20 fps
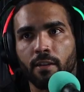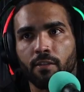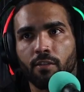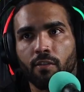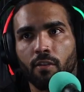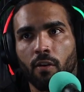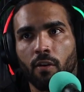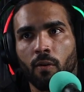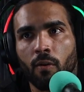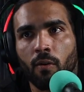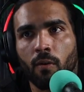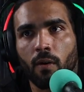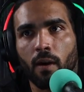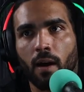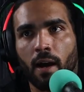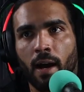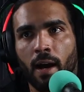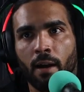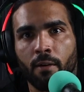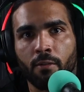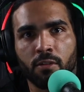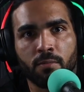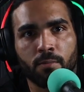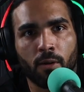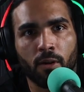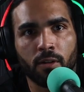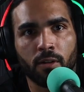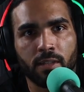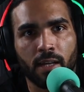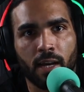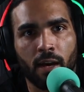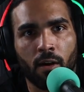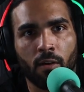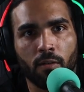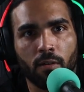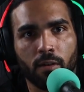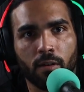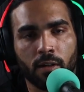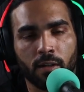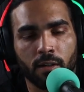so I was burnt out
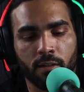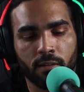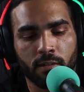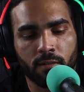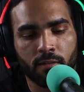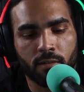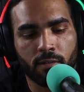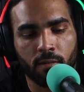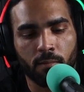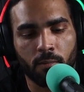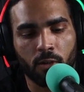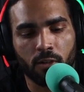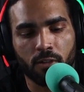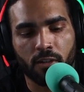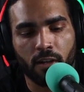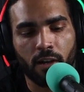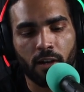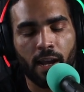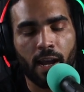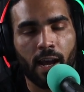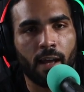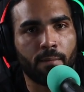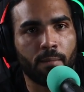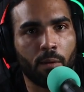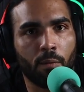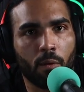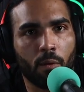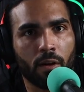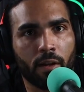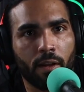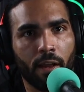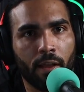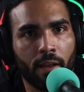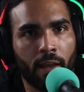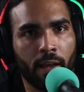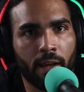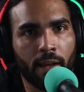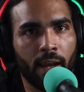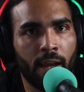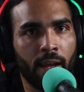because the military had me working
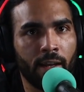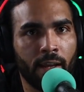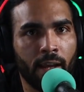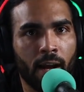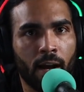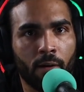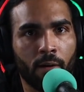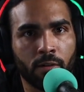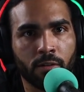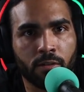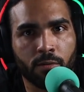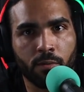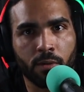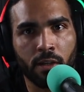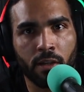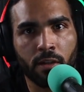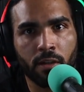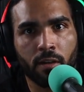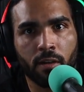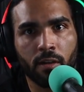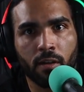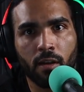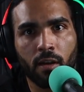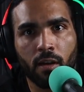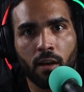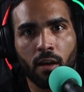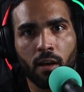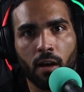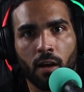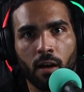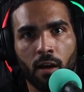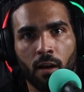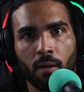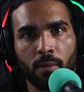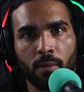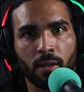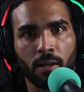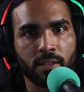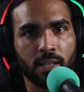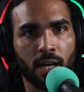like 80 hours a week. On
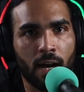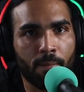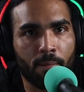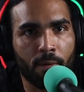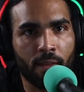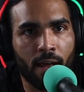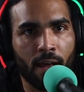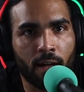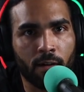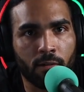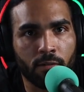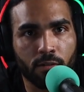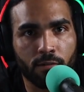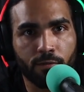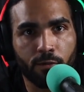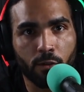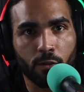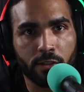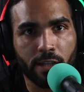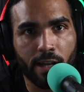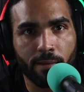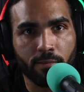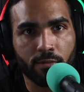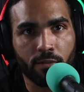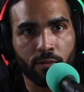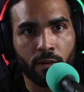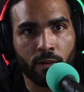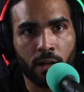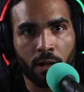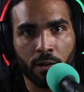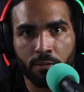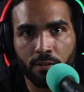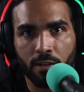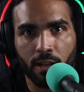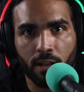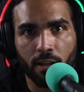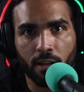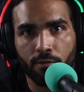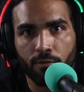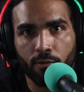top of that, I was a full time student. I was
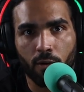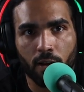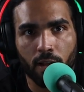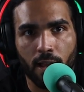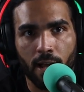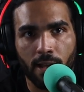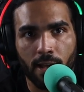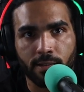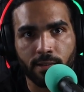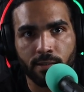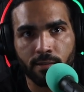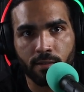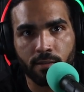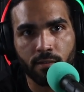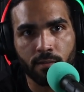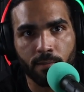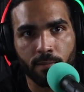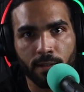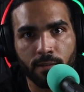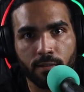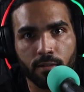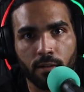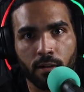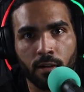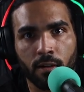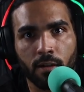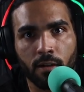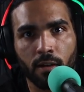taking 4 classes a semester.